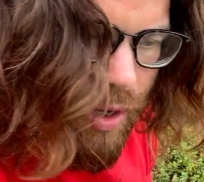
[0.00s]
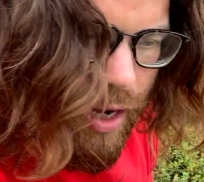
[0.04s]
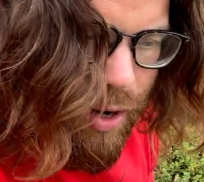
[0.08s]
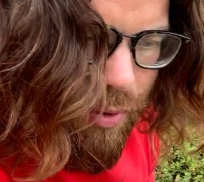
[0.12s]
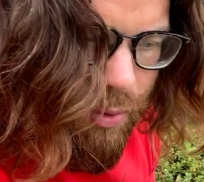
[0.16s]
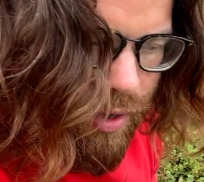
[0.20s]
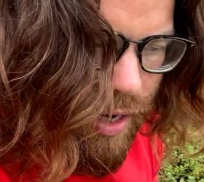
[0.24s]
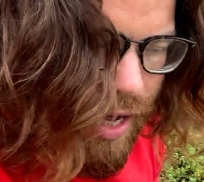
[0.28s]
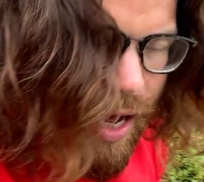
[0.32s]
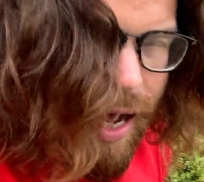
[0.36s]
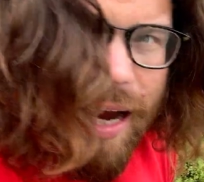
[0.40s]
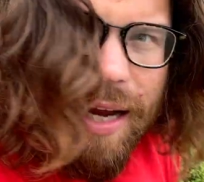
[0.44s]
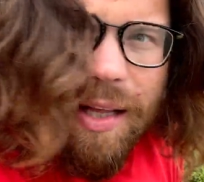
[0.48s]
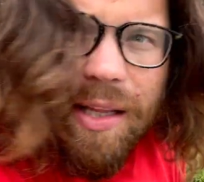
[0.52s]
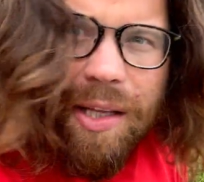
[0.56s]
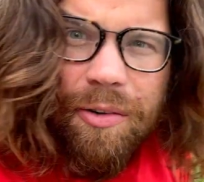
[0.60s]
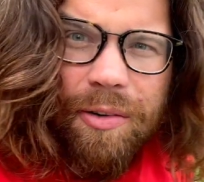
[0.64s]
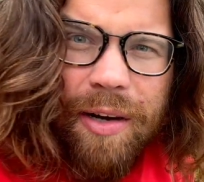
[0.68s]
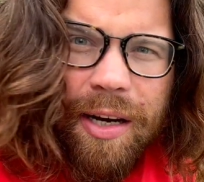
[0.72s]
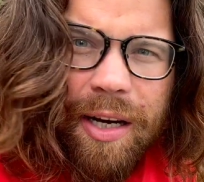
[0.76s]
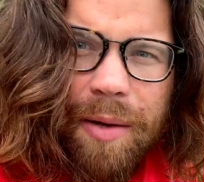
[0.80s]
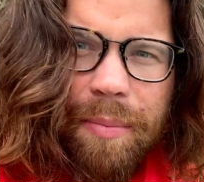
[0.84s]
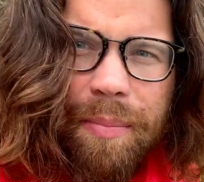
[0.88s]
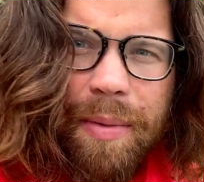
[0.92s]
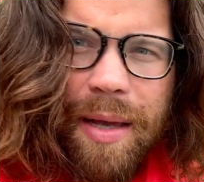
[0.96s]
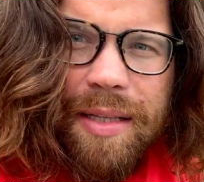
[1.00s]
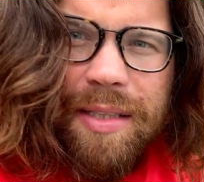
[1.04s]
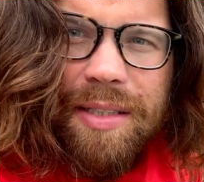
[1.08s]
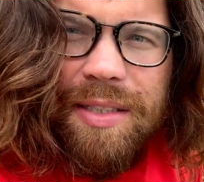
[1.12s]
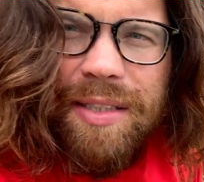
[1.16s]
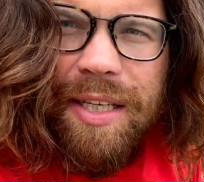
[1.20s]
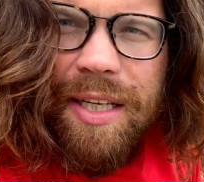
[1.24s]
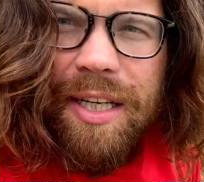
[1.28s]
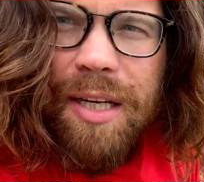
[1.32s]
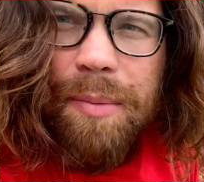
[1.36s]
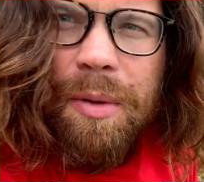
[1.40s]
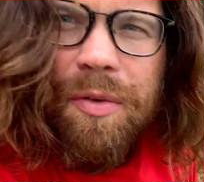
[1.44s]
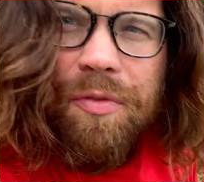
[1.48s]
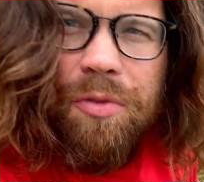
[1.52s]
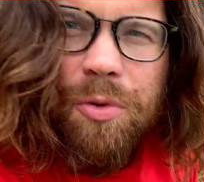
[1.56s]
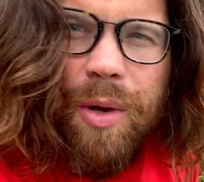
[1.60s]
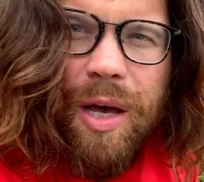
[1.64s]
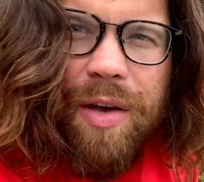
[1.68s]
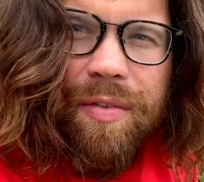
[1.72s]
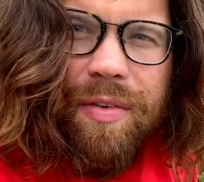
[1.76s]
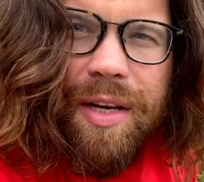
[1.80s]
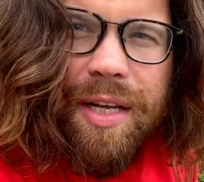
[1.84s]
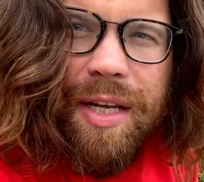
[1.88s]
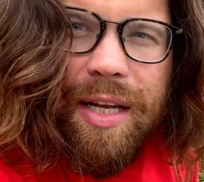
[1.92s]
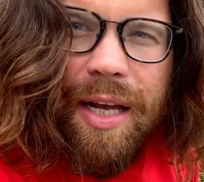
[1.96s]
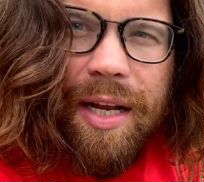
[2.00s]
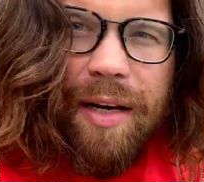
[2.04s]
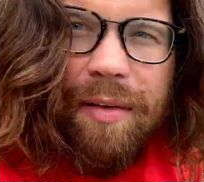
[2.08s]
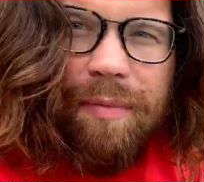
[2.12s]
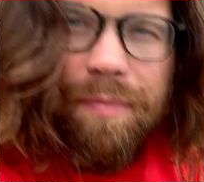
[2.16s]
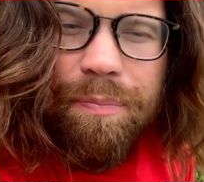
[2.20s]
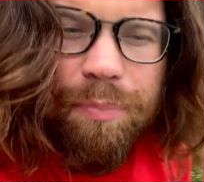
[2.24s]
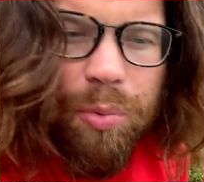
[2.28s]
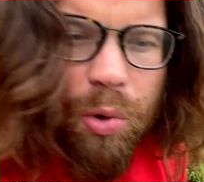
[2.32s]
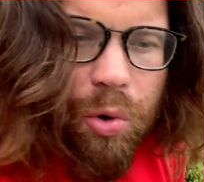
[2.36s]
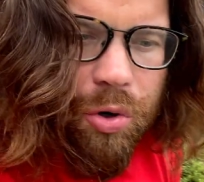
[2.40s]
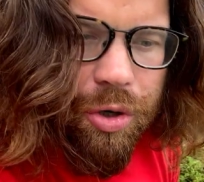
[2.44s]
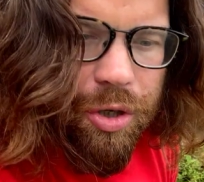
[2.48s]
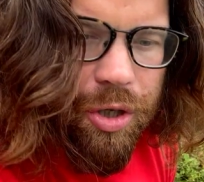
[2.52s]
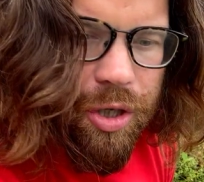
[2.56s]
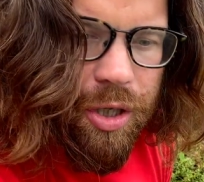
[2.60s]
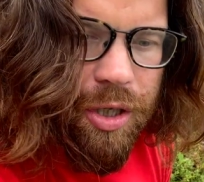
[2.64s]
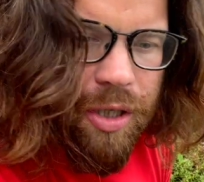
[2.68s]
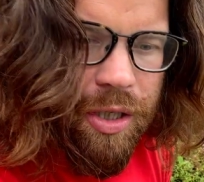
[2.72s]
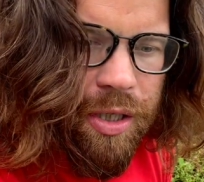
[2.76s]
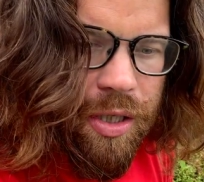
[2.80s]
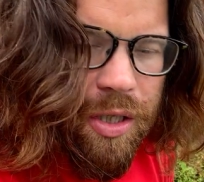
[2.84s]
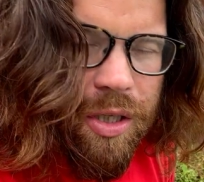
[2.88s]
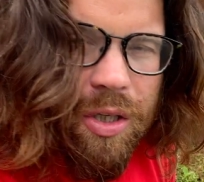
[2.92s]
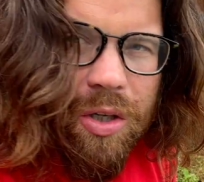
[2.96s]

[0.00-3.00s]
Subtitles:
I would highly recommend sedum if you have any kind of border,